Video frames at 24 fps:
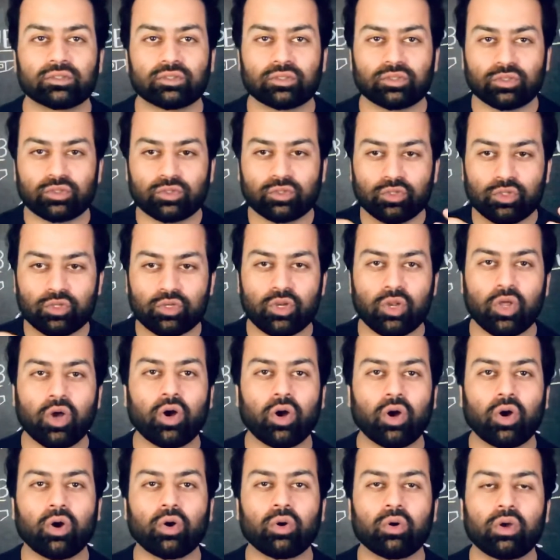to
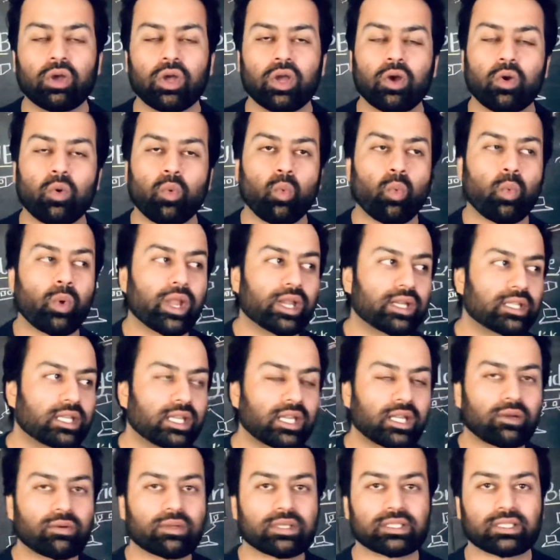know where the
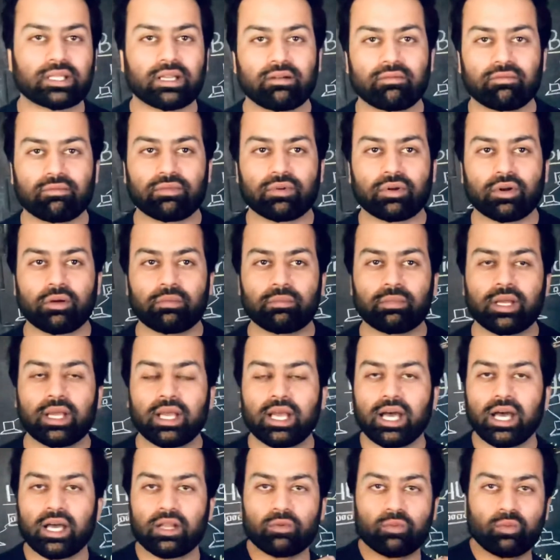request come from
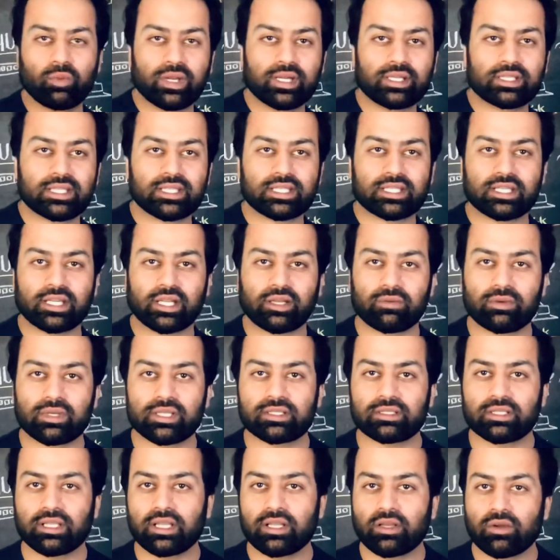and where this request
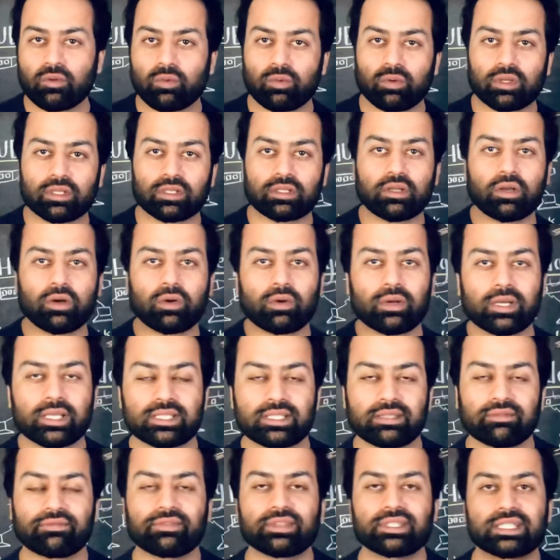will go. It's a
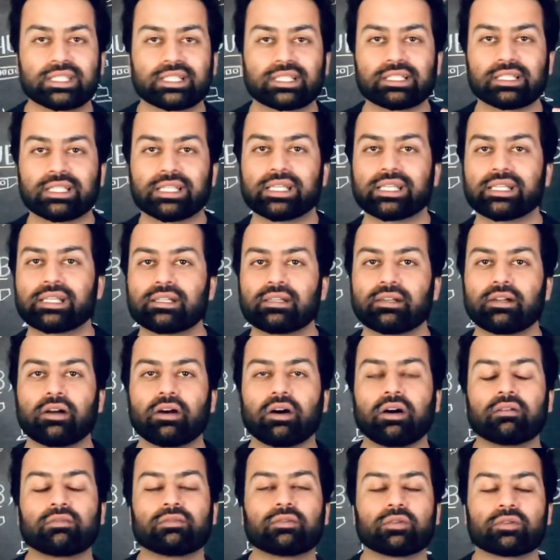physical layer
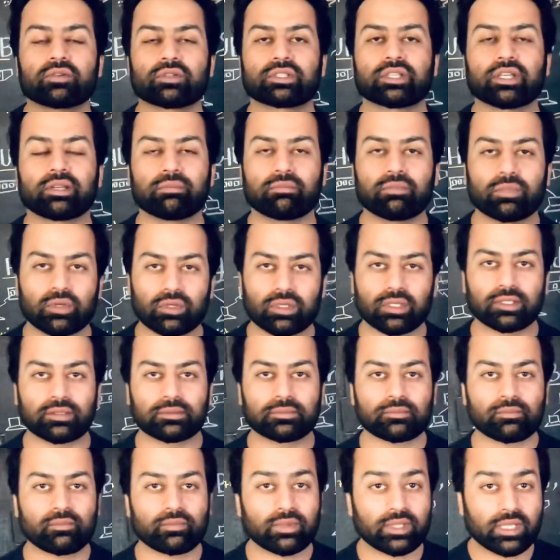of O S I model.
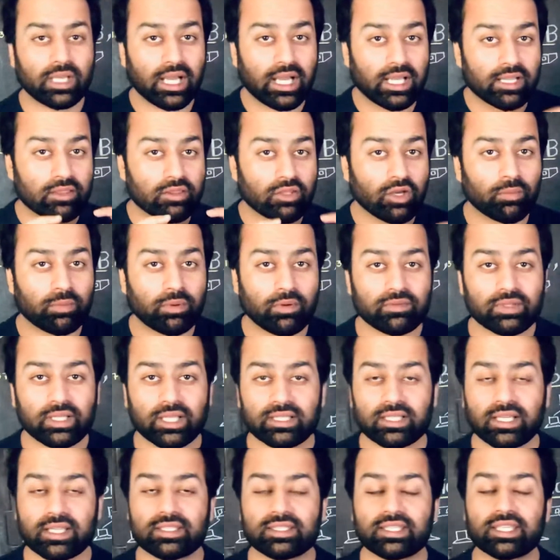On top of that,
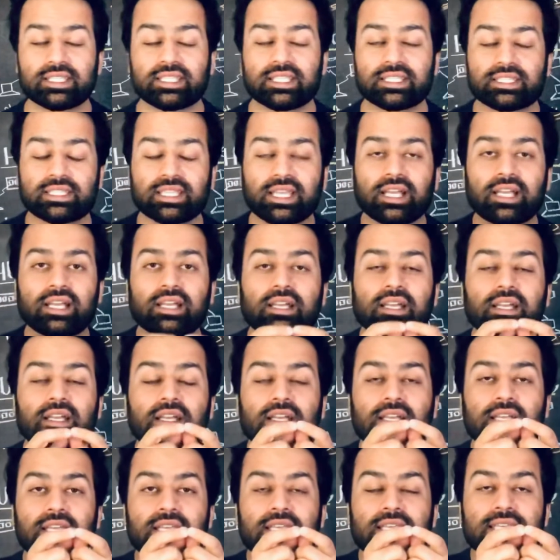I said it's a
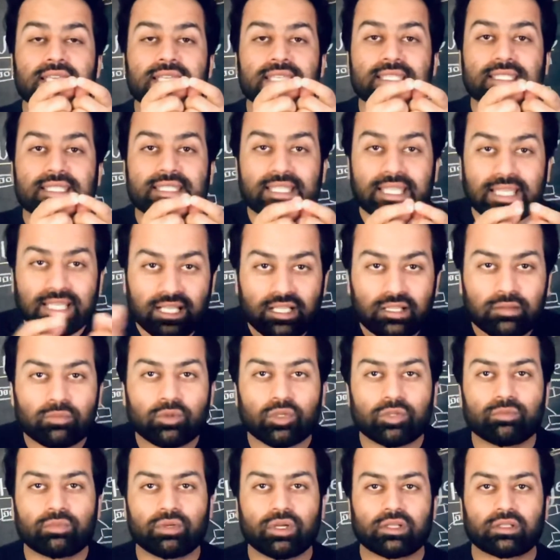single
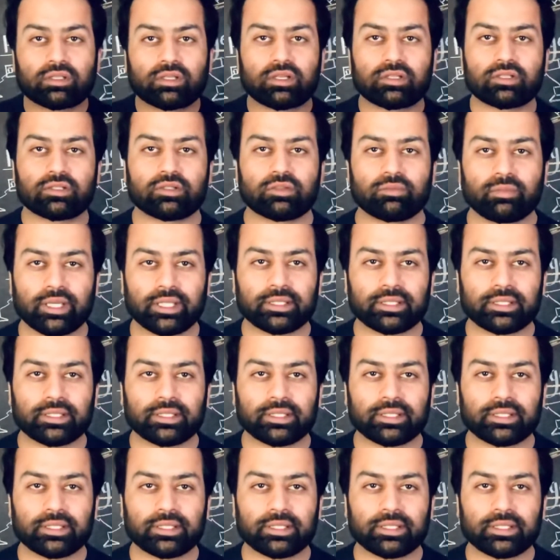board broadcast domain.